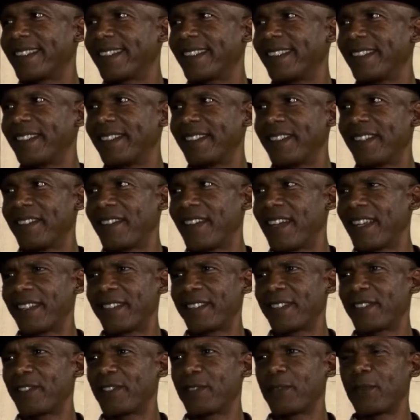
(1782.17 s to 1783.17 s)
At
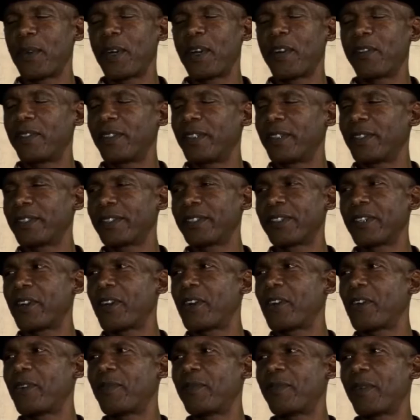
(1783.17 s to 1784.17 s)
12 years
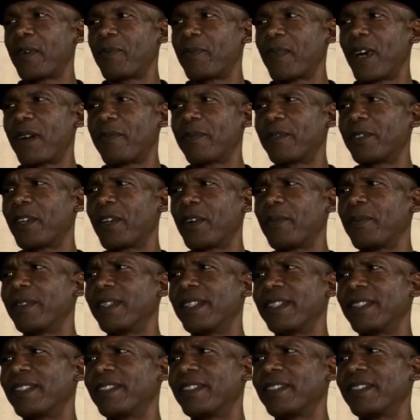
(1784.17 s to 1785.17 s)
old, my mom told me
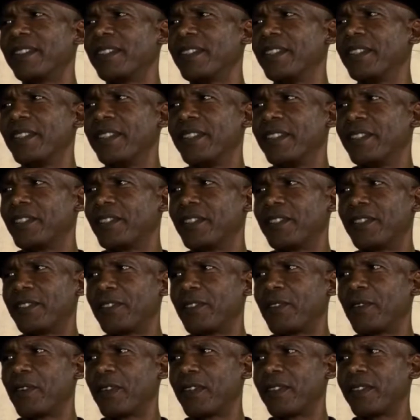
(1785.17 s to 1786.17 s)
this
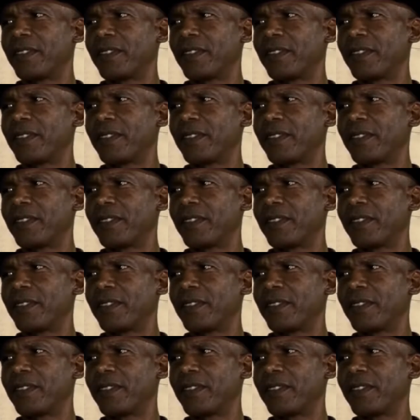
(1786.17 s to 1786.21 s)
story.